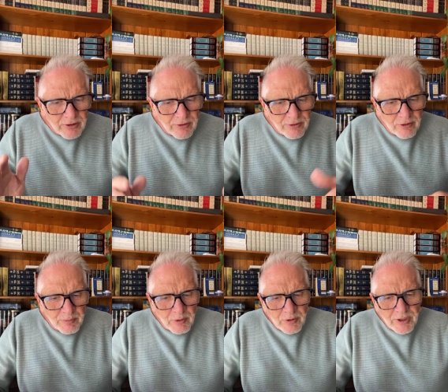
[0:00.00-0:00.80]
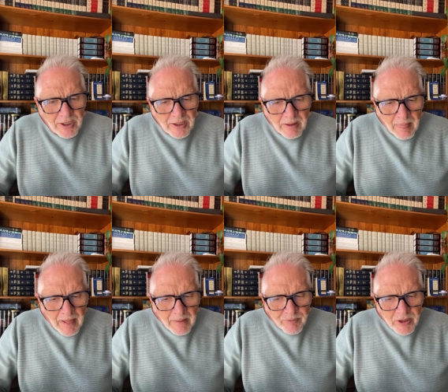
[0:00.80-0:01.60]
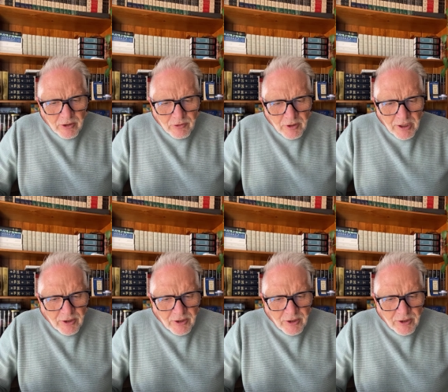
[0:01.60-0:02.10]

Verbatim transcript: church that Jesus is building.